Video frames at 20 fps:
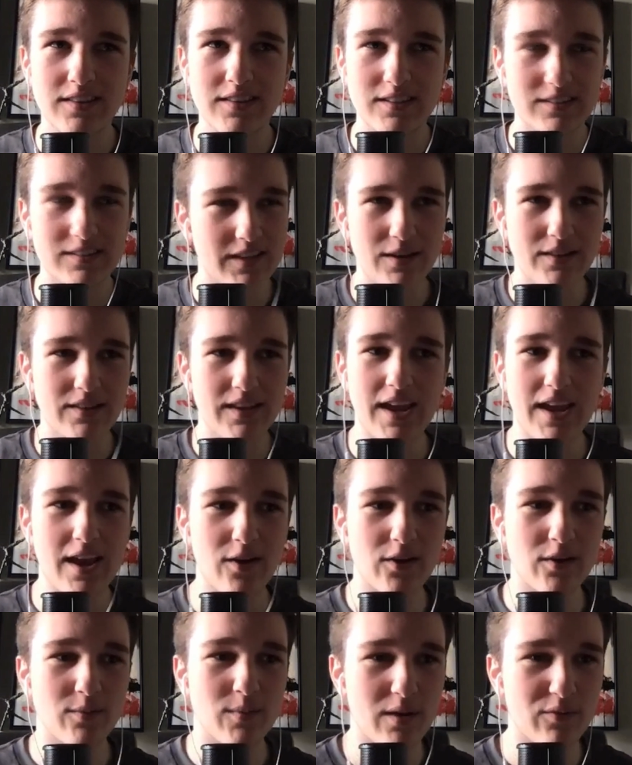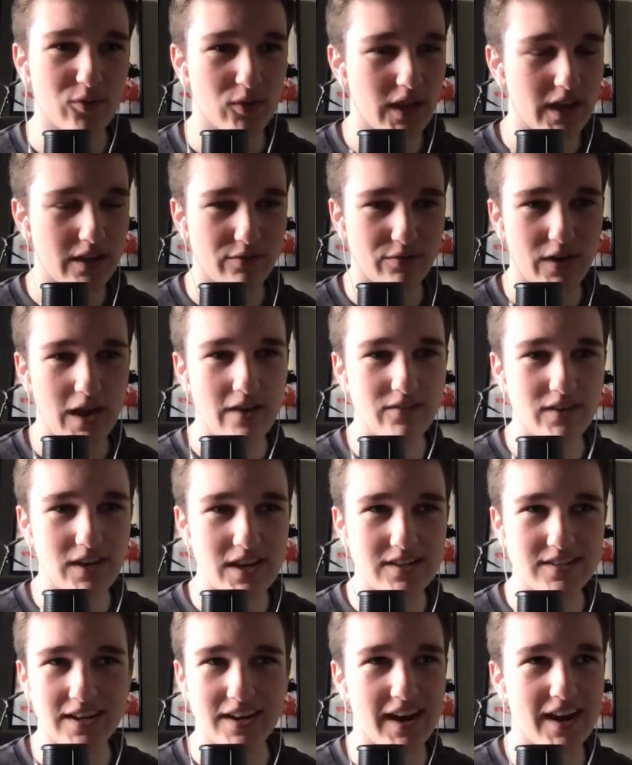And they held them up for like 5
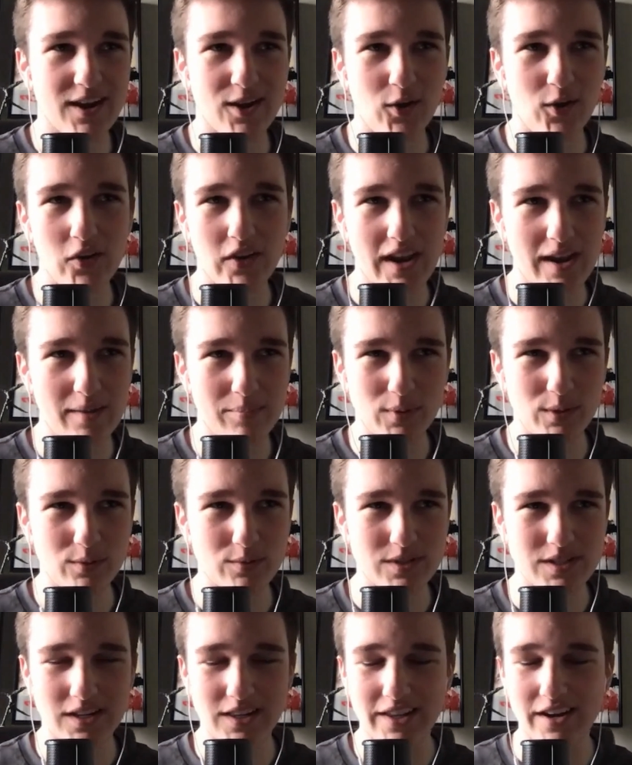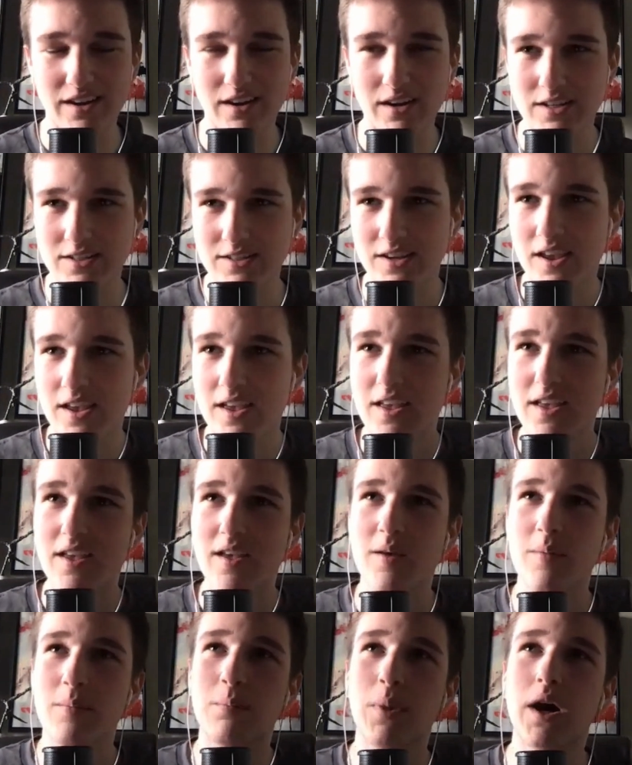days. Like I called Apple. It was hilarious.
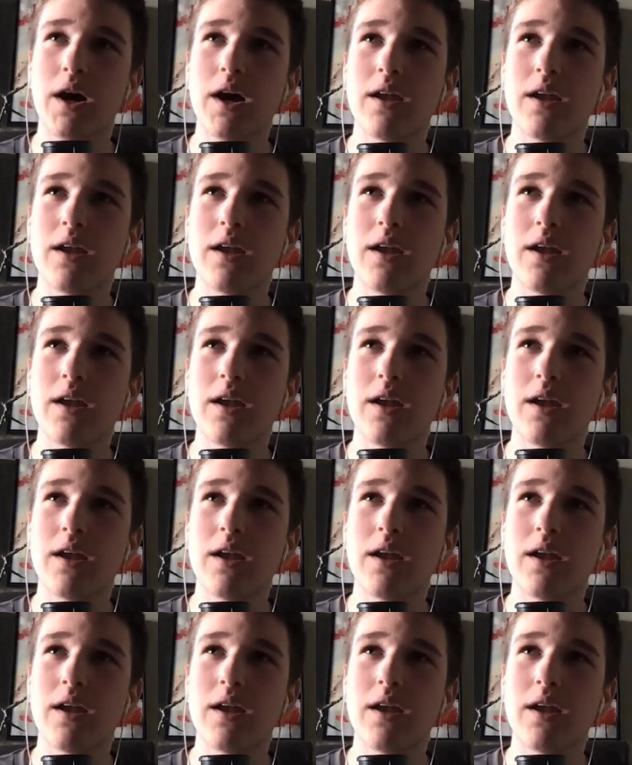But